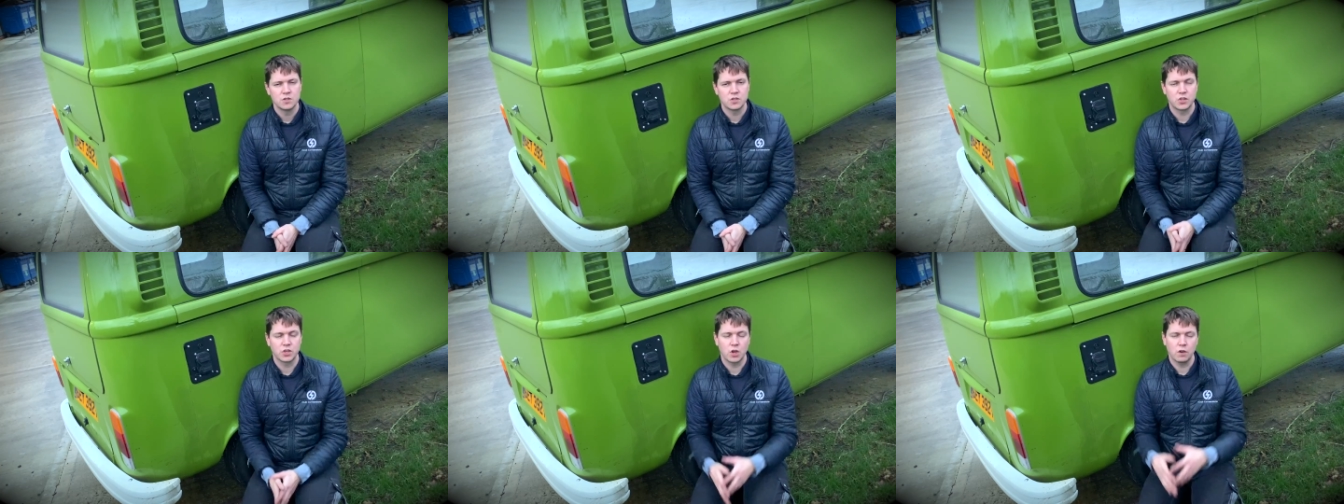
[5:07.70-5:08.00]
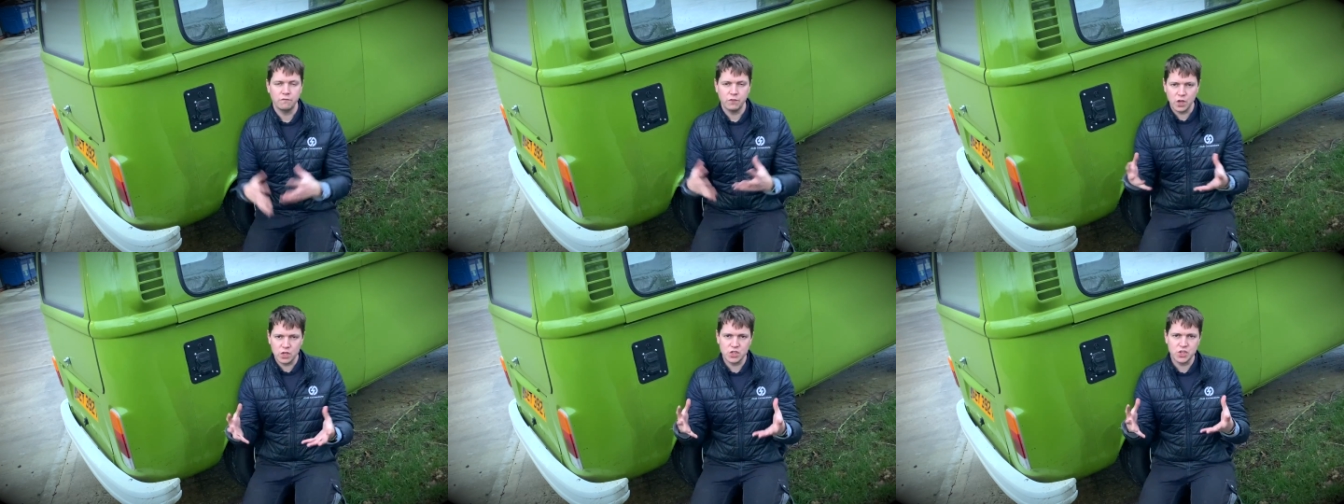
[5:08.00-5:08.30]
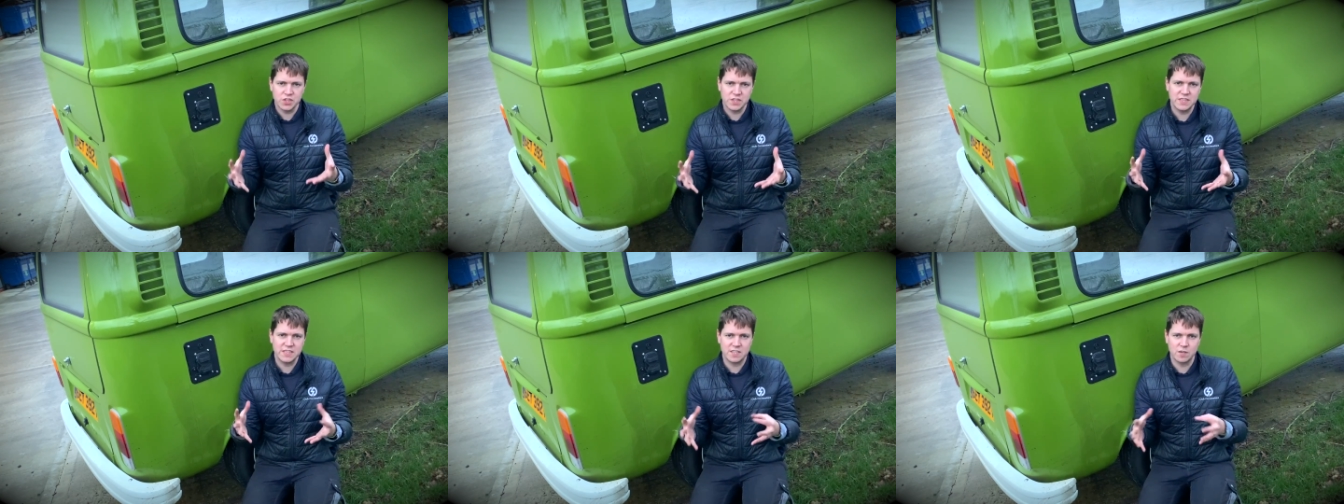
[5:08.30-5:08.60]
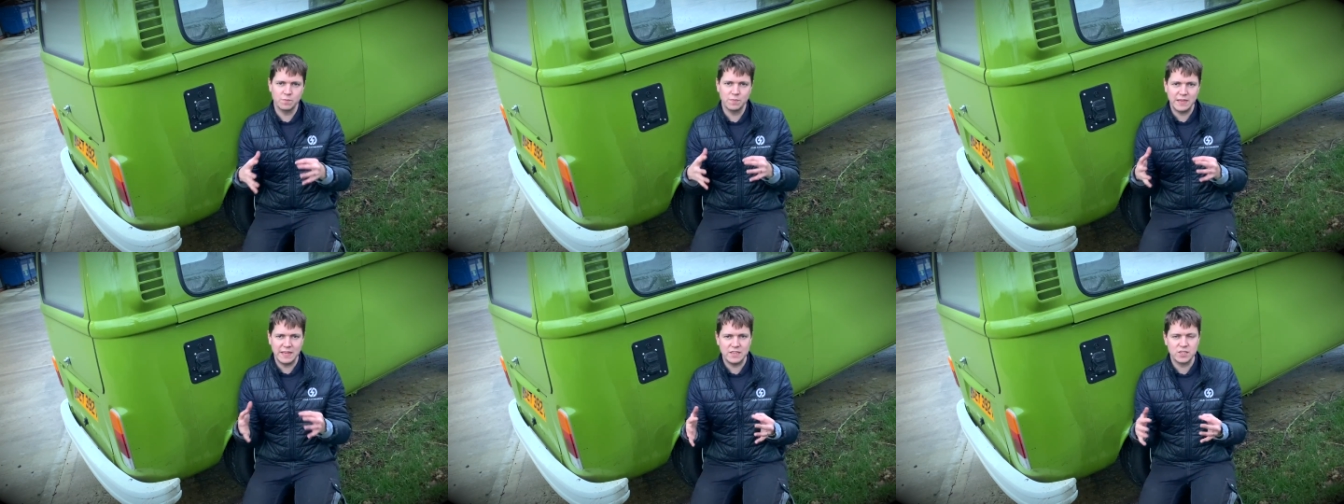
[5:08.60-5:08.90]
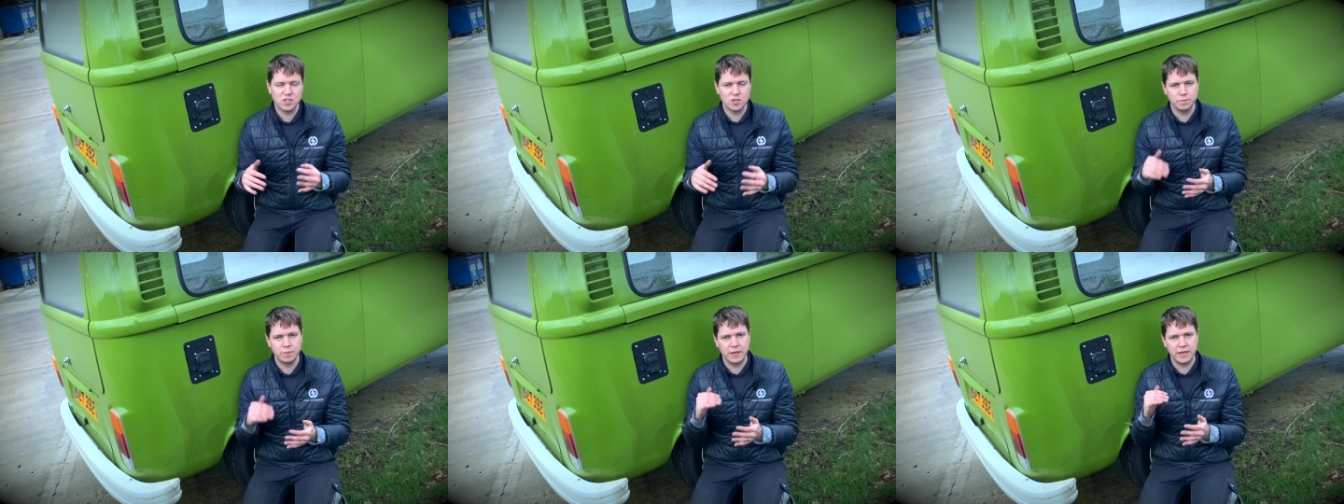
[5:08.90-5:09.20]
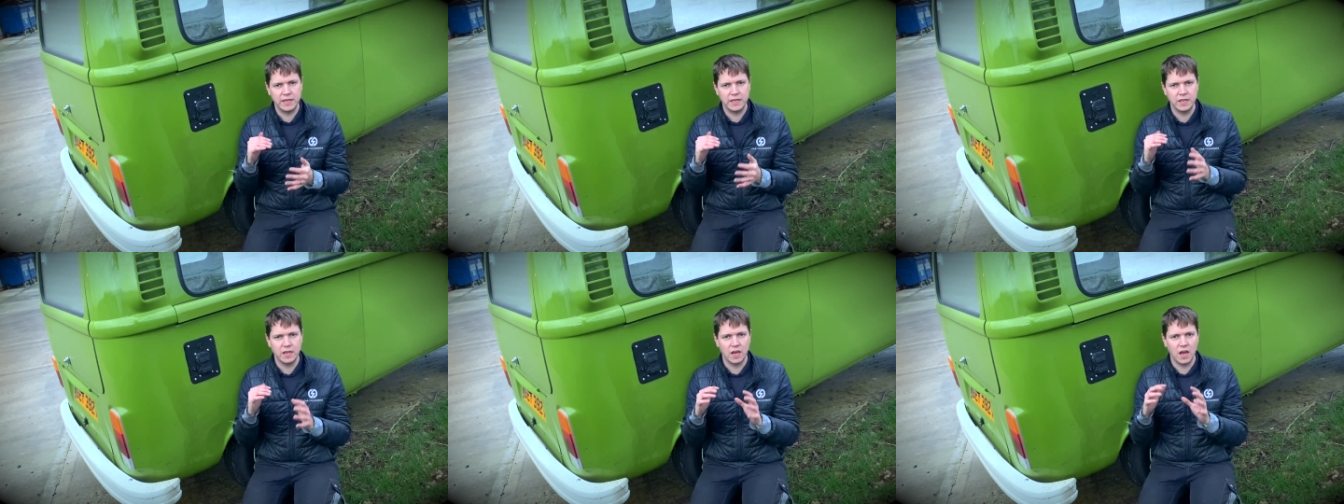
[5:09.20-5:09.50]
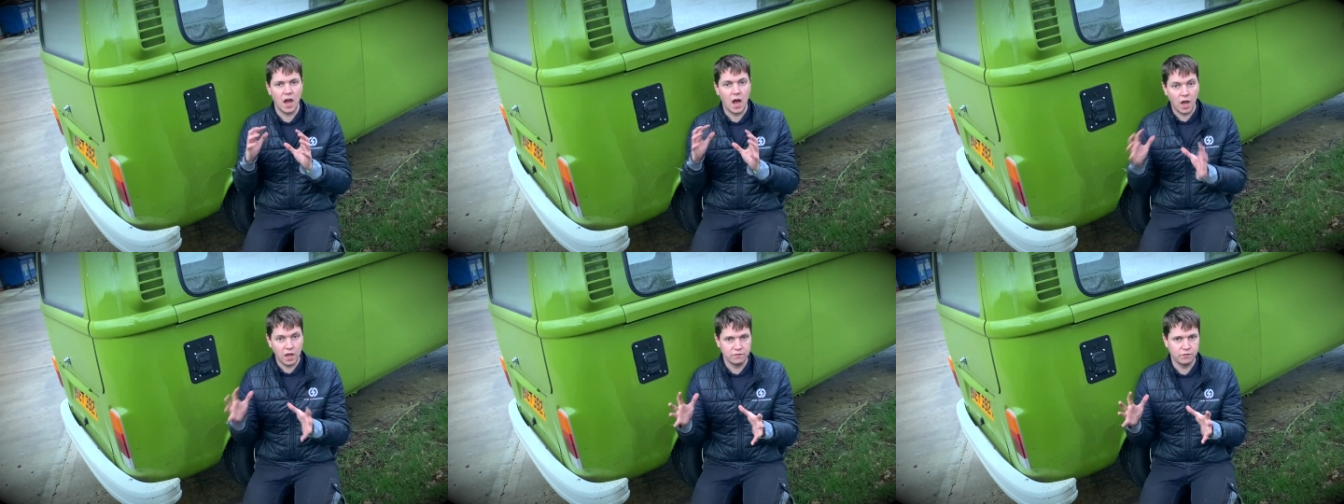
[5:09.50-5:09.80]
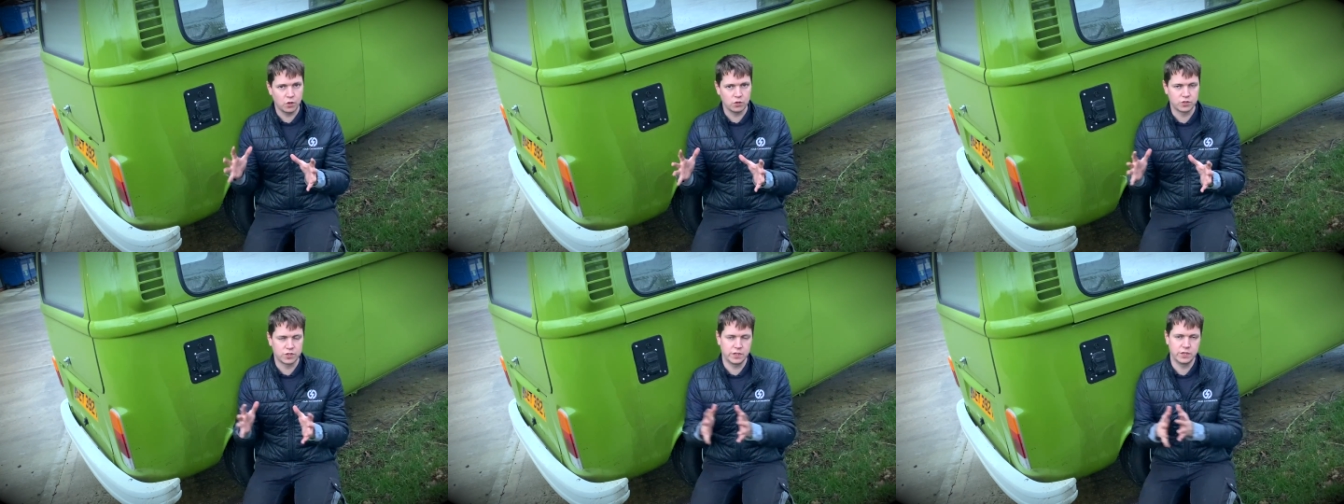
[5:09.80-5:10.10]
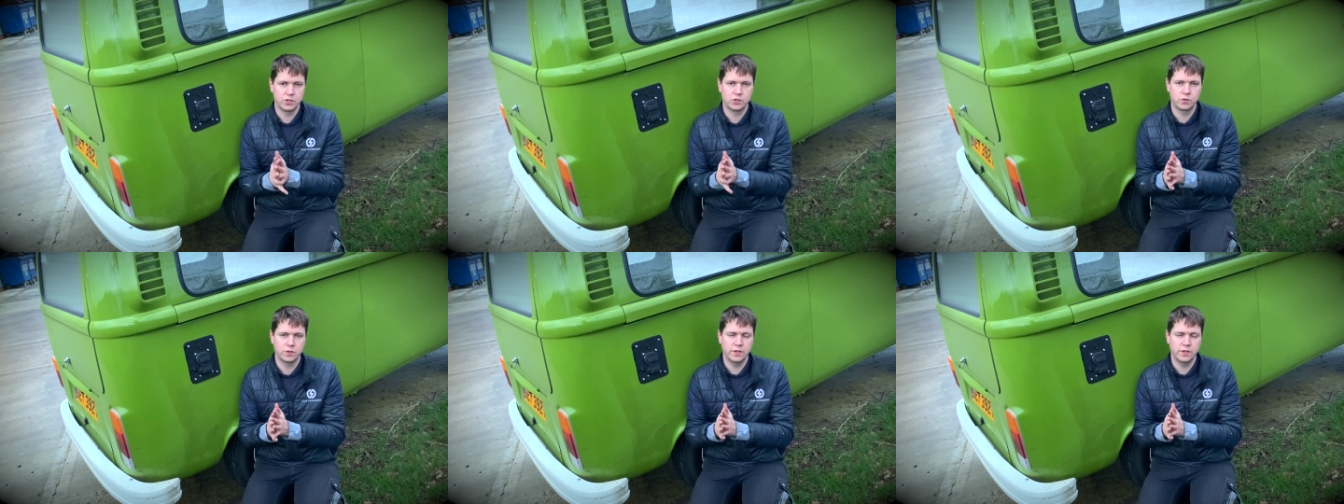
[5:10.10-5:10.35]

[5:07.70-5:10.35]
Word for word: So the conversion system needs to be high voltage.